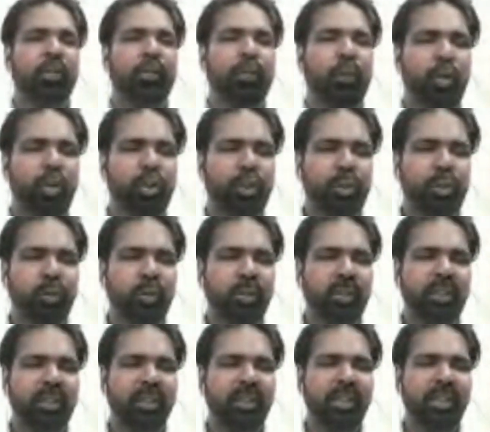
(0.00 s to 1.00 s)
fortunes
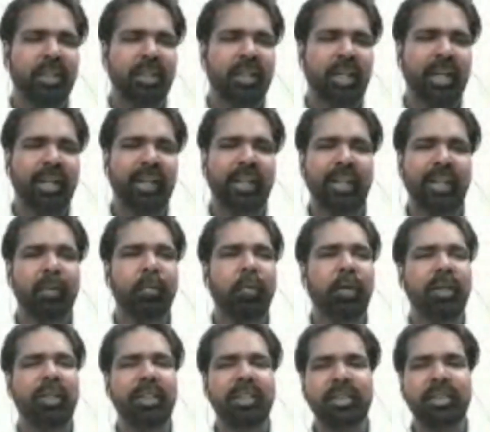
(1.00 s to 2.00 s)
and live a
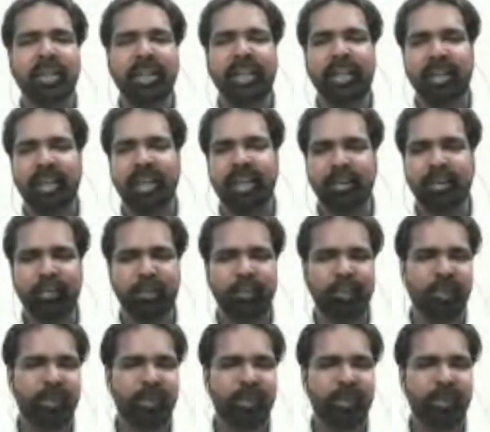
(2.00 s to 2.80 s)
discreet life,